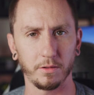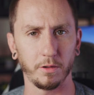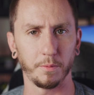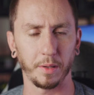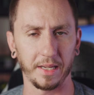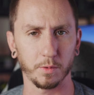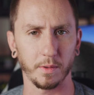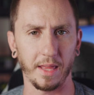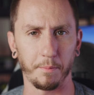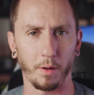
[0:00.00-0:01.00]
to a place
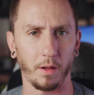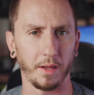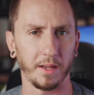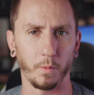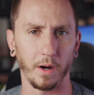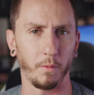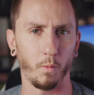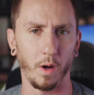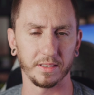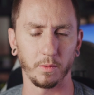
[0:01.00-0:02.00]
with that ball head where it
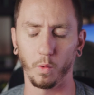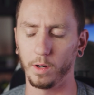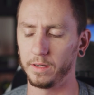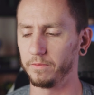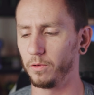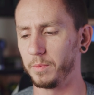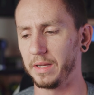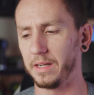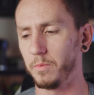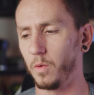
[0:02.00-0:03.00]
wasn't working for
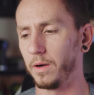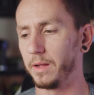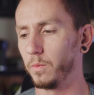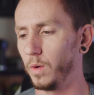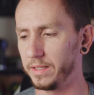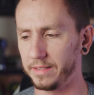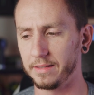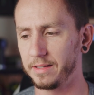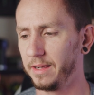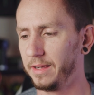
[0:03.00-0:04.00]
me anymore and it
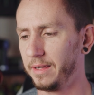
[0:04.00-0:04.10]
wasn't